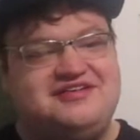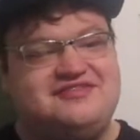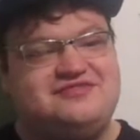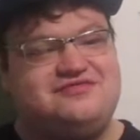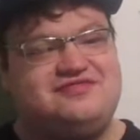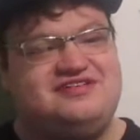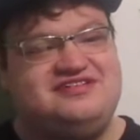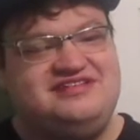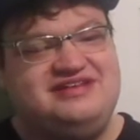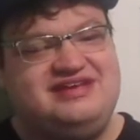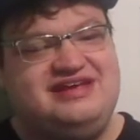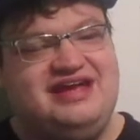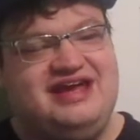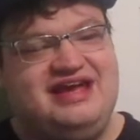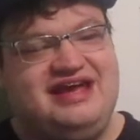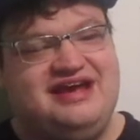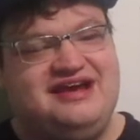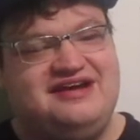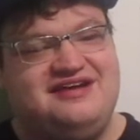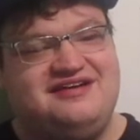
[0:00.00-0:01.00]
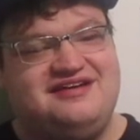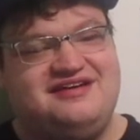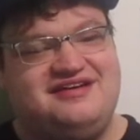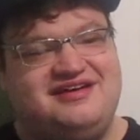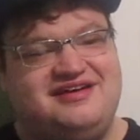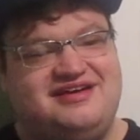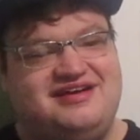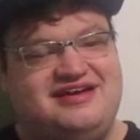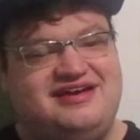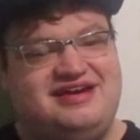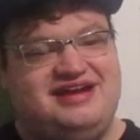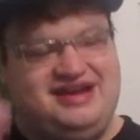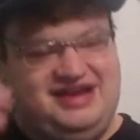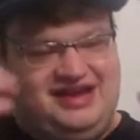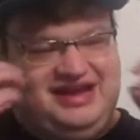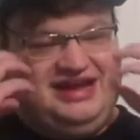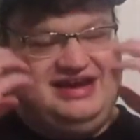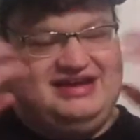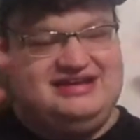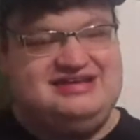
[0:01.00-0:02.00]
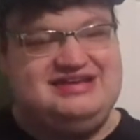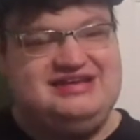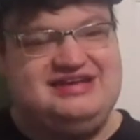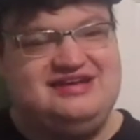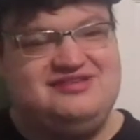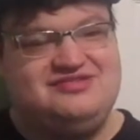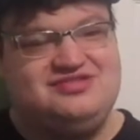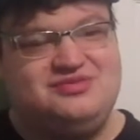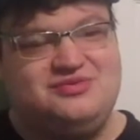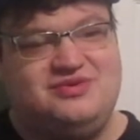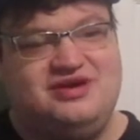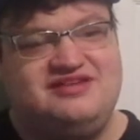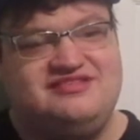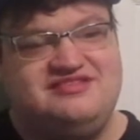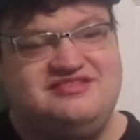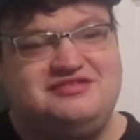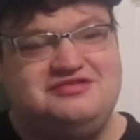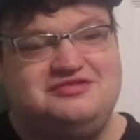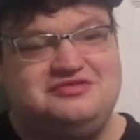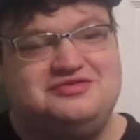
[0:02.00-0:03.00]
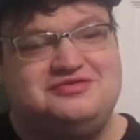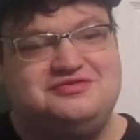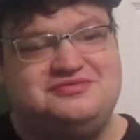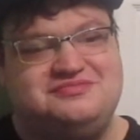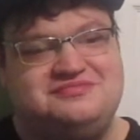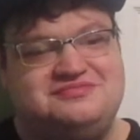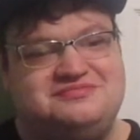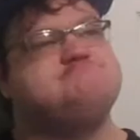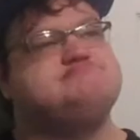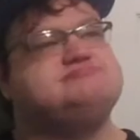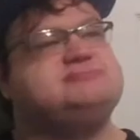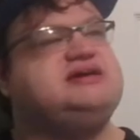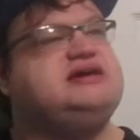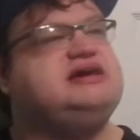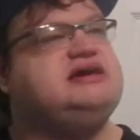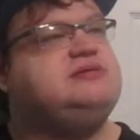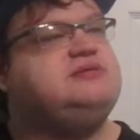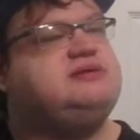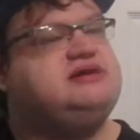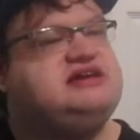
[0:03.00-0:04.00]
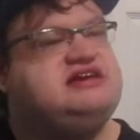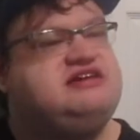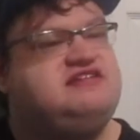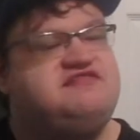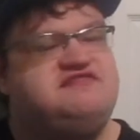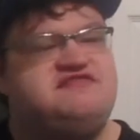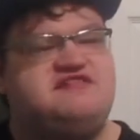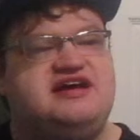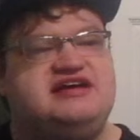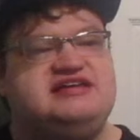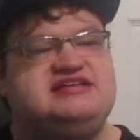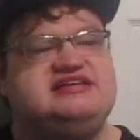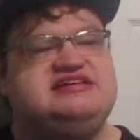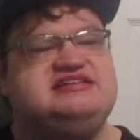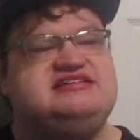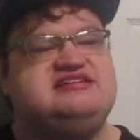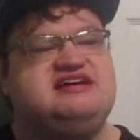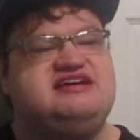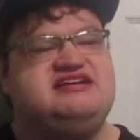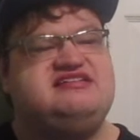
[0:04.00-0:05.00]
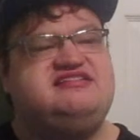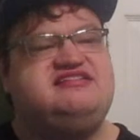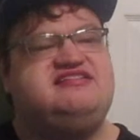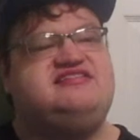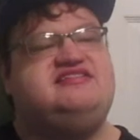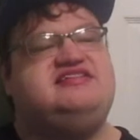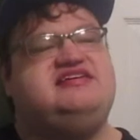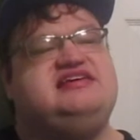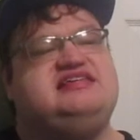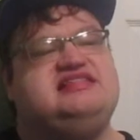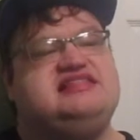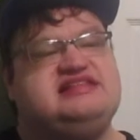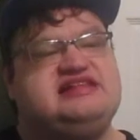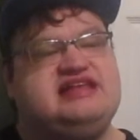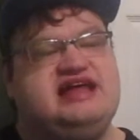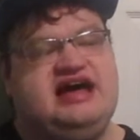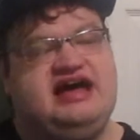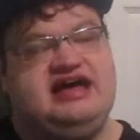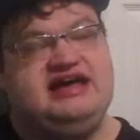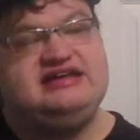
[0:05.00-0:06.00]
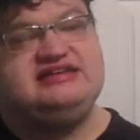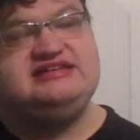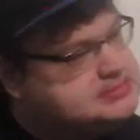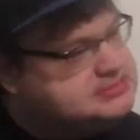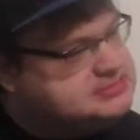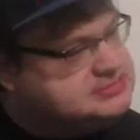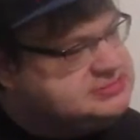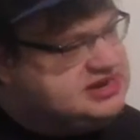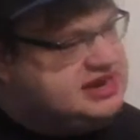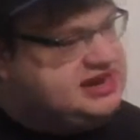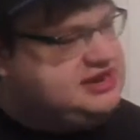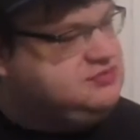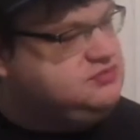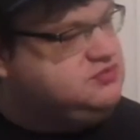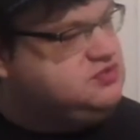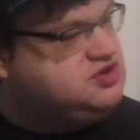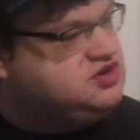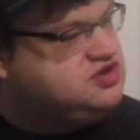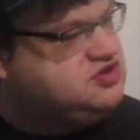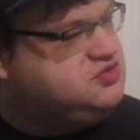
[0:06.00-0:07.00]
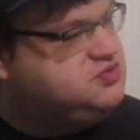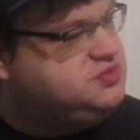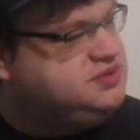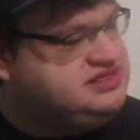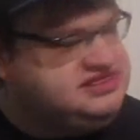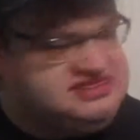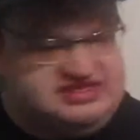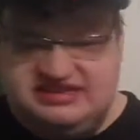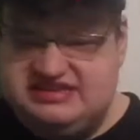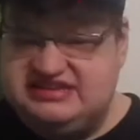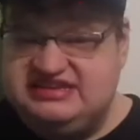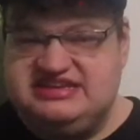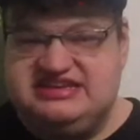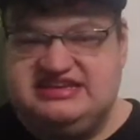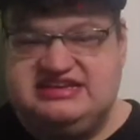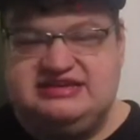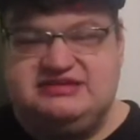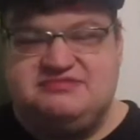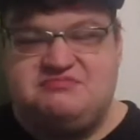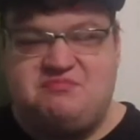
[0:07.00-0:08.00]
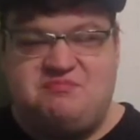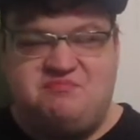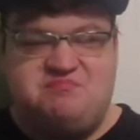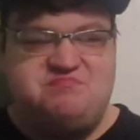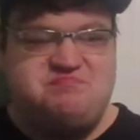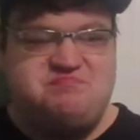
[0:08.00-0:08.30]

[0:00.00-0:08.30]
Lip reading: frizzy hair, acne out the wazoo. Gary finally does see the light and work with the team,